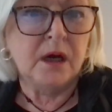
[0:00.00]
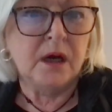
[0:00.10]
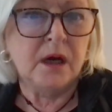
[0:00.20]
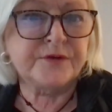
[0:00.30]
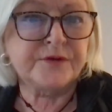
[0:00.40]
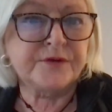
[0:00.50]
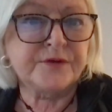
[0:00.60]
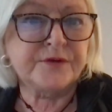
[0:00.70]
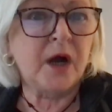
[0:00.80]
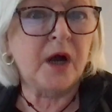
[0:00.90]
on
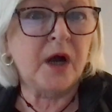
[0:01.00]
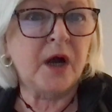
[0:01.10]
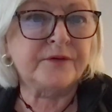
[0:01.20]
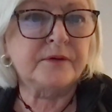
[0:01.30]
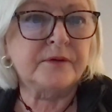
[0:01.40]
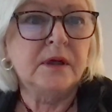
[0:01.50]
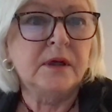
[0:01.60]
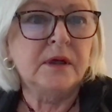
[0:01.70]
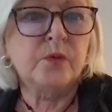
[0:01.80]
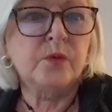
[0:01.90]
startup costs
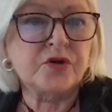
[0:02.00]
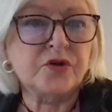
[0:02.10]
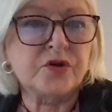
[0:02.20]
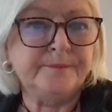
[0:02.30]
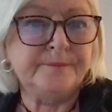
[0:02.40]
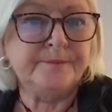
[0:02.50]
worksheet.